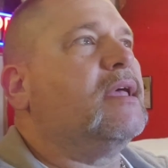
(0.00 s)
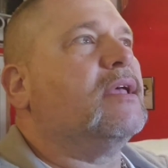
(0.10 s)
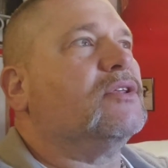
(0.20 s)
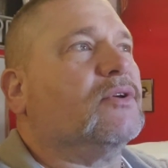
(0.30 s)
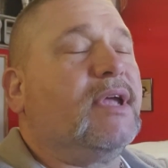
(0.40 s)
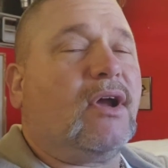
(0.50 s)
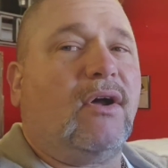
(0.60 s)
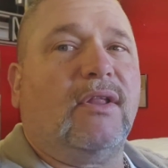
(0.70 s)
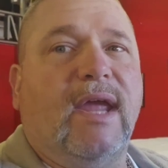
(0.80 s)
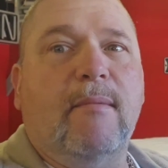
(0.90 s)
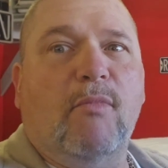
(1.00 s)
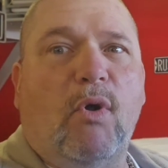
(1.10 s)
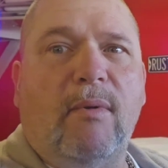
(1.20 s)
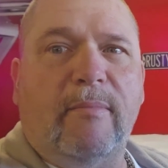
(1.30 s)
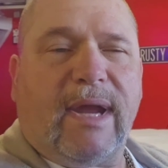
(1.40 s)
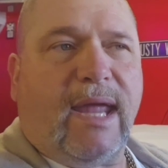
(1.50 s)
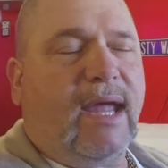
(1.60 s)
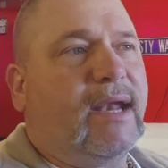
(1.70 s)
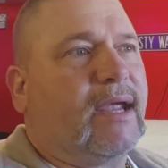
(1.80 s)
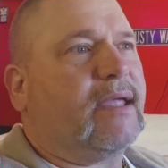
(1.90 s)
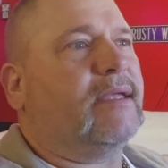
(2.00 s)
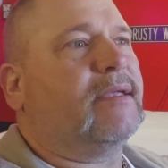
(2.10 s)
So he called a mobile mechanic.